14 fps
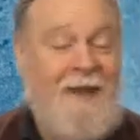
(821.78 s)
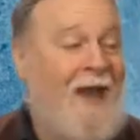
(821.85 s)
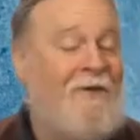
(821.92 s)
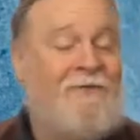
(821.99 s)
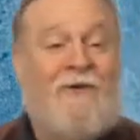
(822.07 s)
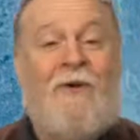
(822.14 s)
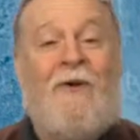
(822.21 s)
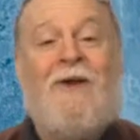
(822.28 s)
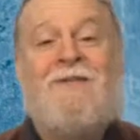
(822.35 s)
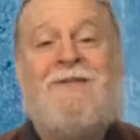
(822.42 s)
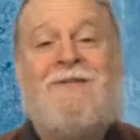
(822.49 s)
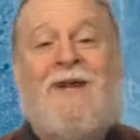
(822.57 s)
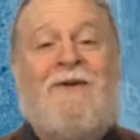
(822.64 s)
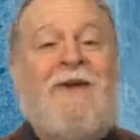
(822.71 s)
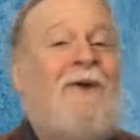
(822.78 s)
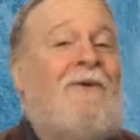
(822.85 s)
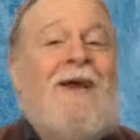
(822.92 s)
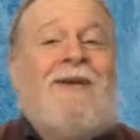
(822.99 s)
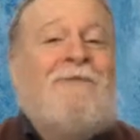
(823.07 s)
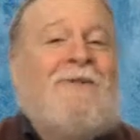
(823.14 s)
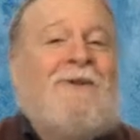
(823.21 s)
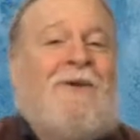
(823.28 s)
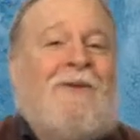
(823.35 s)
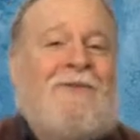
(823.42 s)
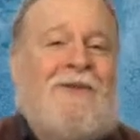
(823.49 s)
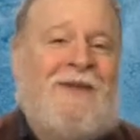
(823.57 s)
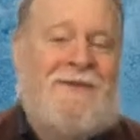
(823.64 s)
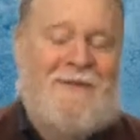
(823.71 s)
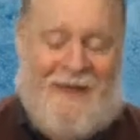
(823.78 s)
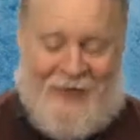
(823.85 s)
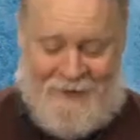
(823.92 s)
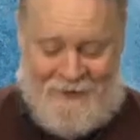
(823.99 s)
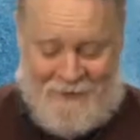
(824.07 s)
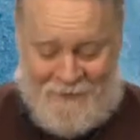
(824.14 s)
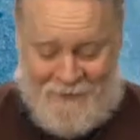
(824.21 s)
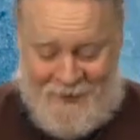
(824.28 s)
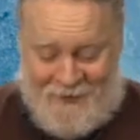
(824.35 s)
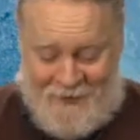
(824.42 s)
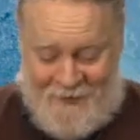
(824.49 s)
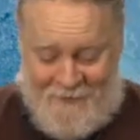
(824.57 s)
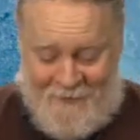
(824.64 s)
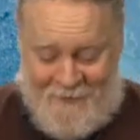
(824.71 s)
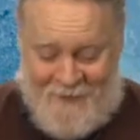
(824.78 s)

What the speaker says: Of course, you know, why didn't we all think of that, really?